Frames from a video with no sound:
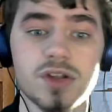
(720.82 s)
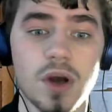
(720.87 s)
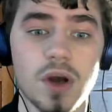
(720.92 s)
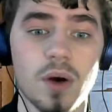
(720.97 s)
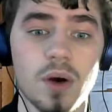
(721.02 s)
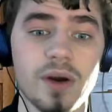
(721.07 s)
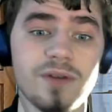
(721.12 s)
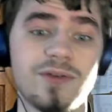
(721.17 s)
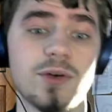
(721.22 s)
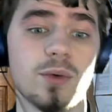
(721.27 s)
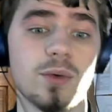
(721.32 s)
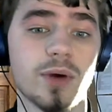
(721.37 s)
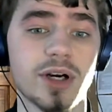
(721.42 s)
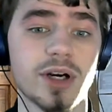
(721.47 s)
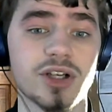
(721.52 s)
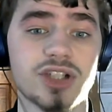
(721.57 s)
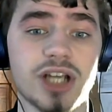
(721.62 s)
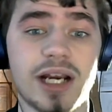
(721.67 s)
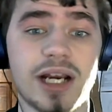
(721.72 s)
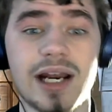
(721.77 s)
if you want to
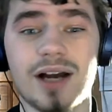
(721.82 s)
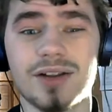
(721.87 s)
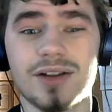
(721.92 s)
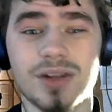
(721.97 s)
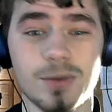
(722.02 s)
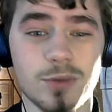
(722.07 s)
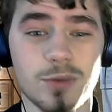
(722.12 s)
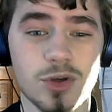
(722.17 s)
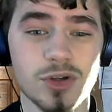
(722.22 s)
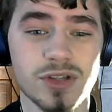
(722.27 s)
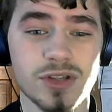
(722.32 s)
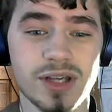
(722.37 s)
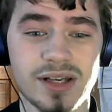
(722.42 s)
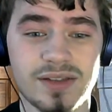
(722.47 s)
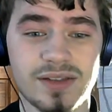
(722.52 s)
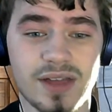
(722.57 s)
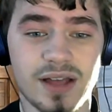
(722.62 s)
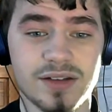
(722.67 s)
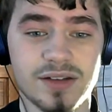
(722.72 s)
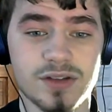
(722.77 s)
check out the music
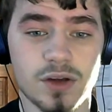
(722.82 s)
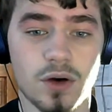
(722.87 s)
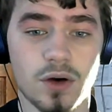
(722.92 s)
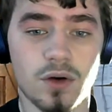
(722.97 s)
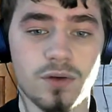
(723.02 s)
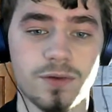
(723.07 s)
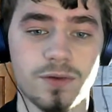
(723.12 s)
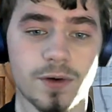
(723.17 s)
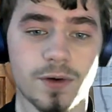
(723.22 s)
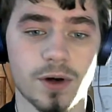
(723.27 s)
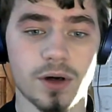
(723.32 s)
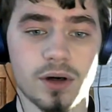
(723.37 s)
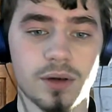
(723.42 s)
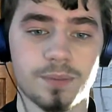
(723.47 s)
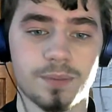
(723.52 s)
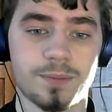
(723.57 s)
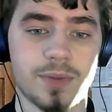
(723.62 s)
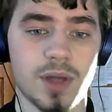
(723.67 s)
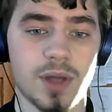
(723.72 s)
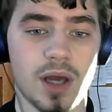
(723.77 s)
that's over,
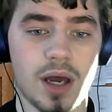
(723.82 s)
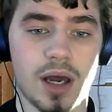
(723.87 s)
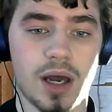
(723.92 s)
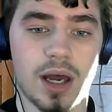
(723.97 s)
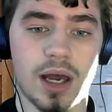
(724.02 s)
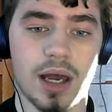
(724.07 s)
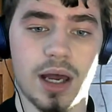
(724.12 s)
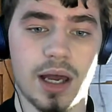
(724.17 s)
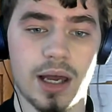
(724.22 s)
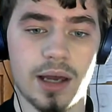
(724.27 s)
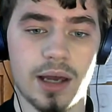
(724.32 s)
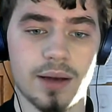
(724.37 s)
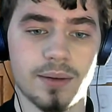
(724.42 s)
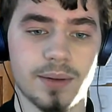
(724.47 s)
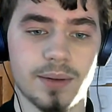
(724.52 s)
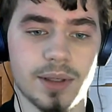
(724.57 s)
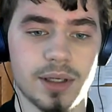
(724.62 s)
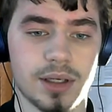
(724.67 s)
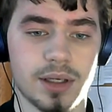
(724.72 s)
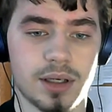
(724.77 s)
uh,
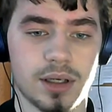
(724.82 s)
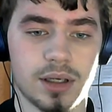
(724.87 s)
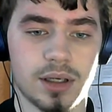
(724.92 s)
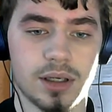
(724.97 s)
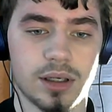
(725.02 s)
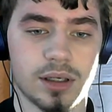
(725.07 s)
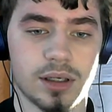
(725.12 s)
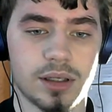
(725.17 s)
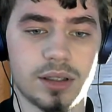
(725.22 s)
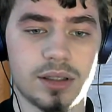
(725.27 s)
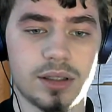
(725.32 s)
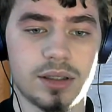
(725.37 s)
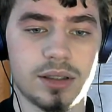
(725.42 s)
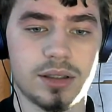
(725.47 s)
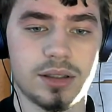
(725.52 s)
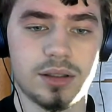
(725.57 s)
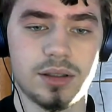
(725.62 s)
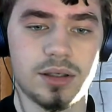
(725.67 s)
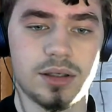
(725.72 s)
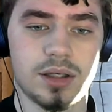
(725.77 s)

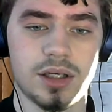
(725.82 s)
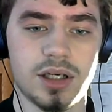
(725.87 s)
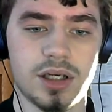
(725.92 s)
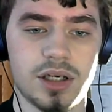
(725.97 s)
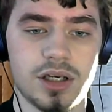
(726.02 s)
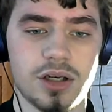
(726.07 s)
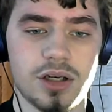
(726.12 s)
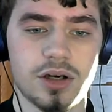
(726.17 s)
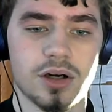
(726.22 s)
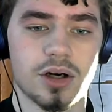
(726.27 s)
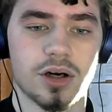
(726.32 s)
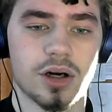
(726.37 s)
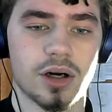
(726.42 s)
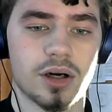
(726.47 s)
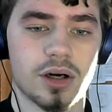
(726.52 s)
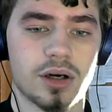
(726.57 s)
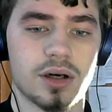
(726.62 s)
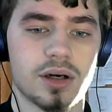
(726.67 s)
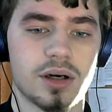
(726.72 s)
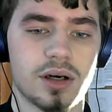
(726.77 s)
here,
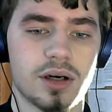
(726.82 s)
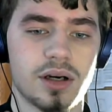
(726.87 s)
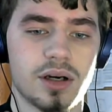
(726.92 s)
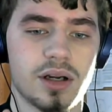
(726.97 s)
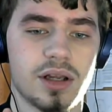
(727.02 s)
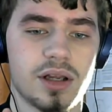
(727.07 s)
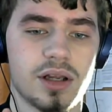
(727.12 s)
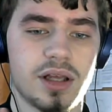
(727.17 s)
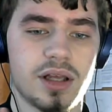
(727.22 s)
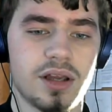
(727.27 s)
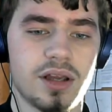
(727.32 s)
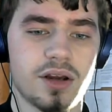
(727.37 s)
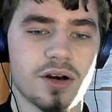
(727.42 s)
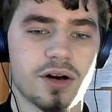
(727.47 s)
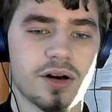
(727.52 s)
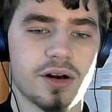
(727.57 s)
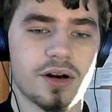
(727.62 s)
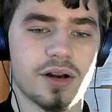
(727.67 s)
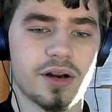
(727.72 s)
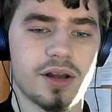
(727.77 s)

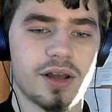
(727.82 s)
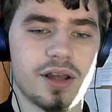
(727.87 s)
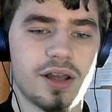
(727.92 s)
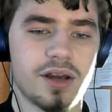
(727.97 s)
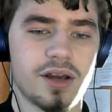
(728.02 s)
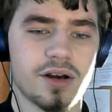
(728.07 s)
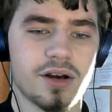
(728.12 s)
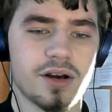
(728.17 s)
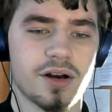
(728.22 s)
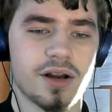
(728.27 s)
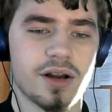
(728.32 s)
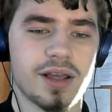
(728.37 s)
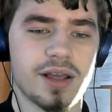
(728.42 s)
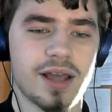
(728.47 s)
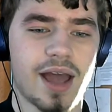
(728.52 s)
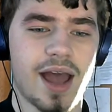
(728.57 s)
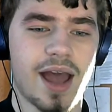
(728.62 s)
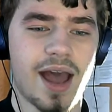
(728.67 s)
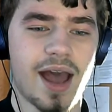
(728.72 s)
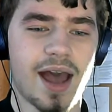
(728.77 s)
here, here,
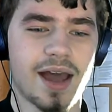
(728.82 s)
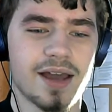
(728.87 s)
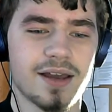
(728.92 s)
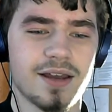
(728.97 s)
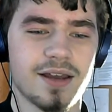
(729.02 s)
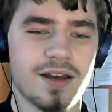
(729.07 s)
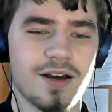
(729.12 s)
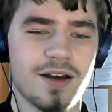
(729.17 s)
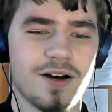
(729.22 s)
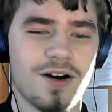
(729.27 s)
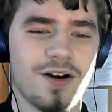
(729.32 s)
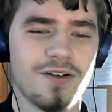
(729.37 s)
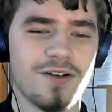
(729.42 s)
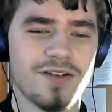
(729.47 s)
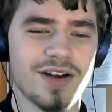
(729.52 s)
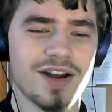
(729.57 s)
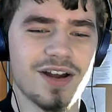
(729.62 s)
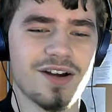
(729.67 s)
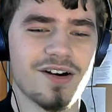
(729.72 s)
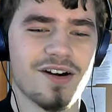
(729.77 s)
yeah, over
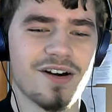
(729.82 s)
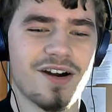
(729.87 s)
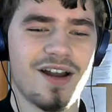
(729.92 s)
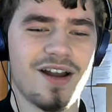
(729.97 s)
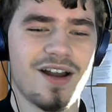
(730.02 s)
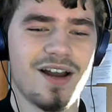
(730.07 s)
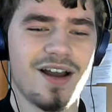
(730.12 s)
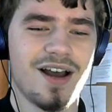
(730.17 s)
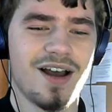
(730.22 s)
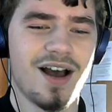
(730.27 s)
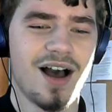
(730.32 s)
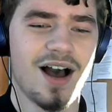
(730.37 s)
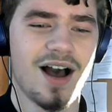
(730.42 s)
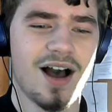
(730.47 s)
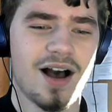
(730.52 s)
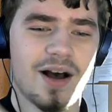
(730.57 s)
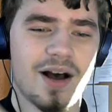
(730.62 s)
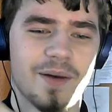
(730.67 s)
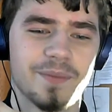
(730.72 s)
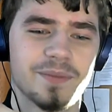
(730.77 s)
here,
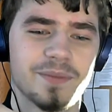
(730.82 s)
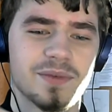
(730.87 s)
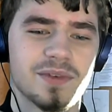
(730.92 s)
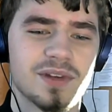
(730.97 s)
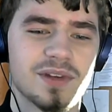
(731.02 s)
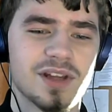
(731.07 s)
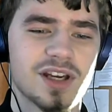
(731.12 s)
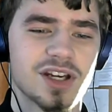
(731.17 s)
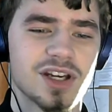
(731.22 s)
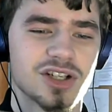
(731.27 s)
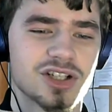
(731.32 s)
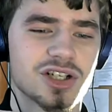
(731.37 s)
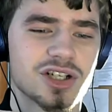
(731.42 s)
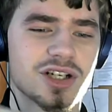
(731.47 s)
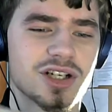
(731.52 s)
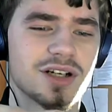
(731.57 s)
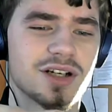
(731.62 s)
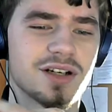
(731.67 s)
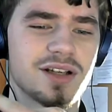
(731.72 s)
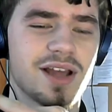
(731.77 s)
um, ish,
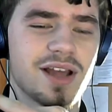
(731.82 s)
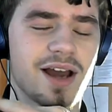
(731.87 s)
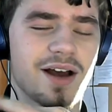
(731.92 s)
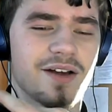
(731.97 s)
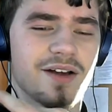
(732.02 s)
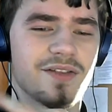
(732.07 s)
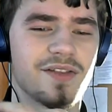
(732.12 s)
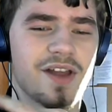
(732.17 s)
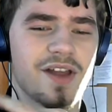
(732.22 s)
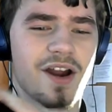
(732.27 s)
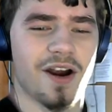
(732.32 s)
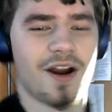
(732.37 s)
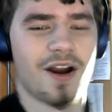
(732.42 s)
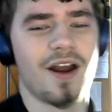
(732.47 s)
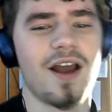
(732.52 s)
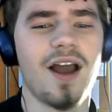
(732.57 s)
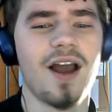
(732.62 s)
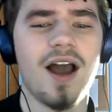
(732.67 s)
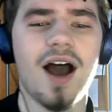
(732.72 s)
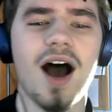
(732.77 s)
yeah, there.
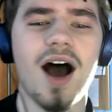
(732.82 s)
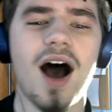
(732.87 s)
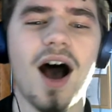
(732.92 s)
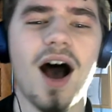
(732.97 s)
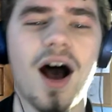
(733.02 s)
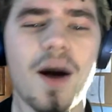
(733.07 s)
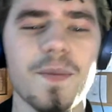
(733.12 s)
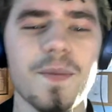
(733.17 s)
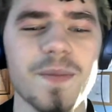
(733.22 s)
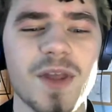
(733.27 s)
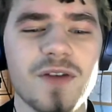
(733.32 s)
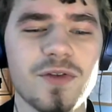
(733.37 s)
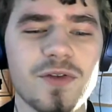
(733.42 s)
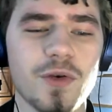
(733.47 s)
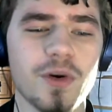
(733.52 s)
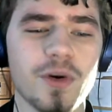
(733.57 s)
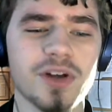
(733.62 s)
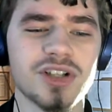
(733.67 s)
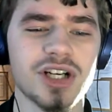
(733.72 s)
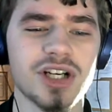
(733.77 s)
Um, if you
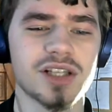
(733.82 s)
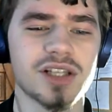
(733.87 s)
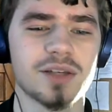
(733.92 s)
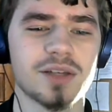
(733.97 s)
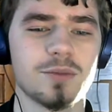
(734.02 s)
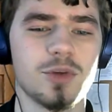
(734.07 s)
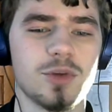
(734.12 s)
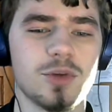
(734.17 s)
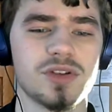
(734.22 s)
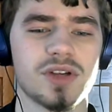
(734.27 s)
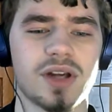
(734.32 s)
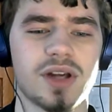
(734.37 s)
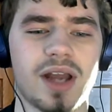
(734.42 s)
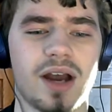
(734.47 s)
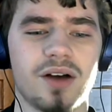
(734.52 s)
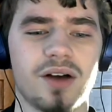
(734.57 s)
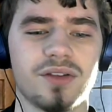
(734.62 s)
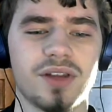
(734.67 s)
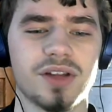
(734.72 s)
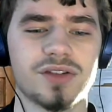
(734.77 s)
want to check the music
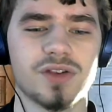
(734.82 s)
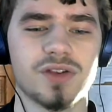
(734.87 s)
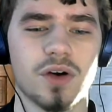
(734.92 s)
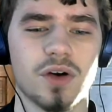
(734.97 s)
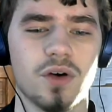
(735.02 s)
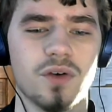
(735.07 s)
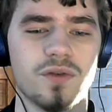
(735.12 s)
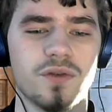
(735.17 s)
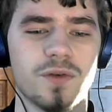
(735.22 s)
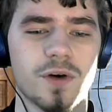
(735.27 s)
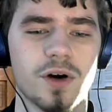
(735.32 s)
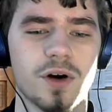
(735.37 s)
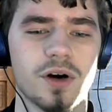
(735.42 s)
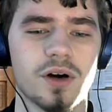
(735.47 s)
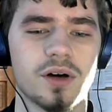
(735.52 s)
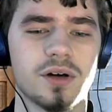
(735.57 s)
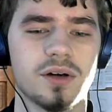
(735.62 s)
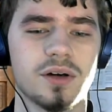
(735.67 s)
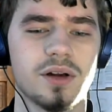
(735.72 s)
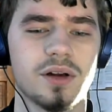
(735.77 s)
out that's over,
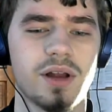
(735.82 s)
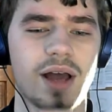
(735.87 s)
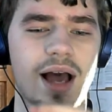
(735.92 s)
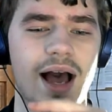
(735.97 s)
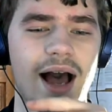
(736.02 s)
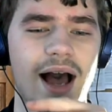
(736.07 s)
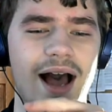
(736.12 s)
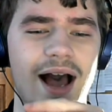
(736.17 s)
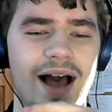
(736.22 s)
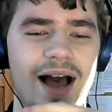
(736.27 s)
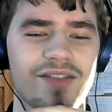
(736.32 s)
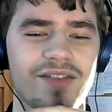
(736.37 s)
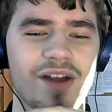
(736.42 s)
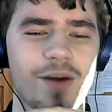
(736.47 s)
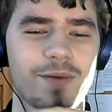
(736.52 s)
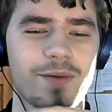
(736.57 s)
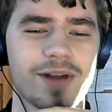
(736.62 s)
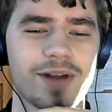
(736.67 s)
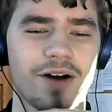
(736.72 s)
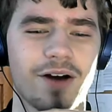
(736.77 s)
ha, ah, there
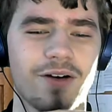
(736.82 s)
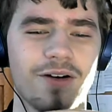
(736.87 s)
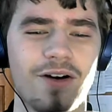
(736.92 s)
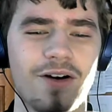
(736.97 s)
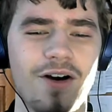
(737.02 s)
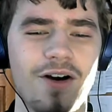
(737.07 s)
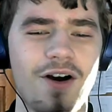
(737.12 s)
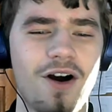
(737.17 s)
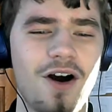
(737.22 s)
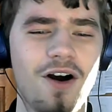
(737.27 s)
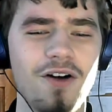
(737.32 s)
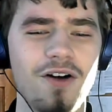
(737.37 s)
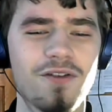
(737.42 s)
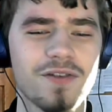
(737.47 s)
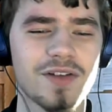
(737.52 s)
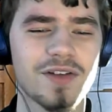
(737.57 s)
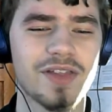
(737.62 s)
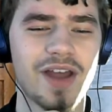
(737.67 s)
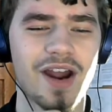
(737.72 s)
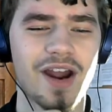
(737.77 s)
we go,
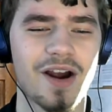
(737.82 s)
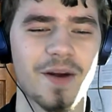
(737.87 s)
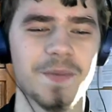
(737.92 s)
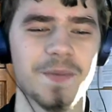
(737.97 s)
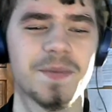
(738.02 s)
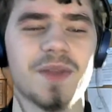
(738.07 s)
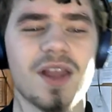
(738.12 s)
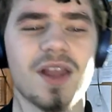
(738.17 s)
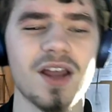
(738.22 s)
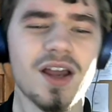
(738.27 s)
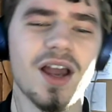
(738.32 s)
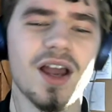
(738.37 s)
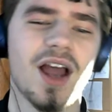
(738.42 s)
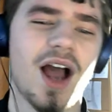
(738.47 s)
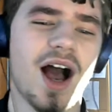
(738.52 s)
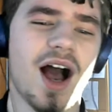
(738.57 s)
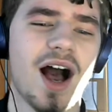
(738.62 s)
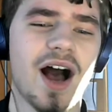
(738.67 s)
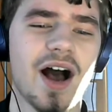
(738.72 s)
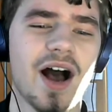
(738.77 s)
over there,
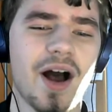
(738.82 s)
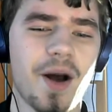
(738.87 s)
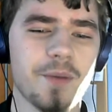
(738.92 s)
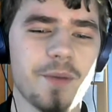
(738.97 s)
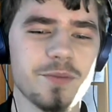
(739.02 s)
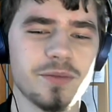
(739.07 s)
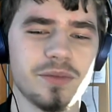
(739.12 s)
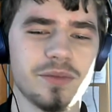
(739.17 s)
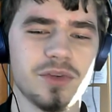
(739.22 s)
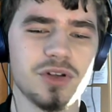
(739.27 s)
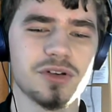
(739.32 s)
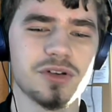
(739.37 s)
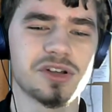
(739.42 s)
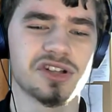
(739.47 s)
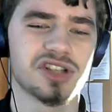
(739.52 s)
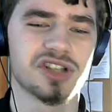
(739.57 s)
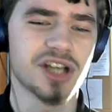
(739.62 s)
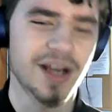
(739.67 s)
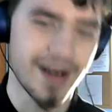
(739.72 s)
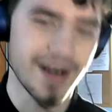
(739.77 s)
um, you can
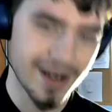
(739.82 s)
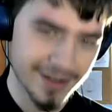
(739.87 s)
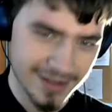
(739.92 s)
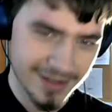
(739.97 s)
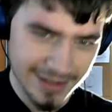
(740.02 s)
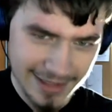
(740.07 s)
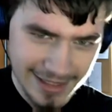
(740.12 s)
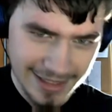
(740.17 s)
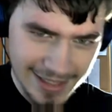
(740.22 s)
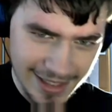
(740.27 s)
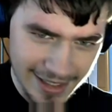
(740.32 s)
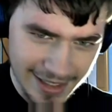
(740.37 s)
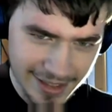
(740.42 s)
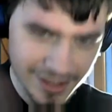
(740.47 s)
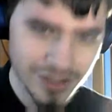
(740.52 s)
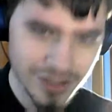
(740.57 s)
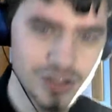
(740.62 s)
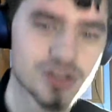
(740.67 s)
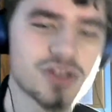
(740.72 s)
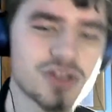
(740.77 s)
check out the link in
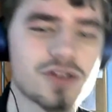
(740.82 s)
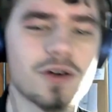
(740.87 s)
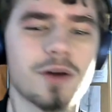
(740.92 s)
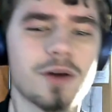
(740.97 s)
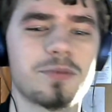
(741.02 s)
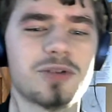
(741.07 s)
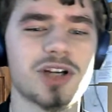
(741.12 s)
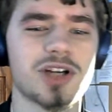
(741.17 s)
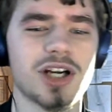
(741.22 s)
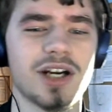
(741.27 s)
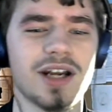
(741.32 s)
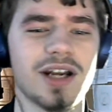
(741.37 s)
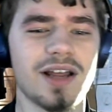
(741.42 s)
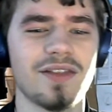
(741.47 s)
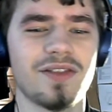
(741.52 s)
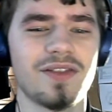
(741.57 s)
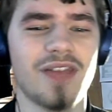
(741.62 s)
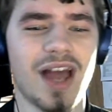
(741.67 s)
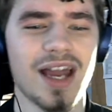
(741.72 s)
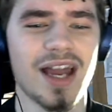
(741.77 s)
the description.
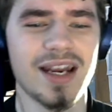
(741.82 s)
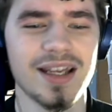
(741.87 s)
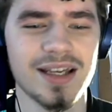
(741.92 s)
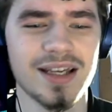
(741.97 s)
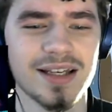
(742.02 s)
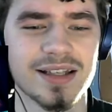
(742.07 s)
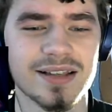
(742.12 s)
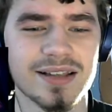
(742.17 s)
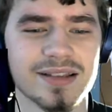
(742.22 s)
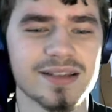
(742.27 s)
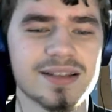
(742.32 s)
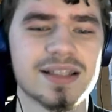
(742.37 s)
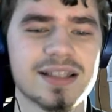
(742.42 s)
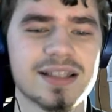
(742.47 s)
That is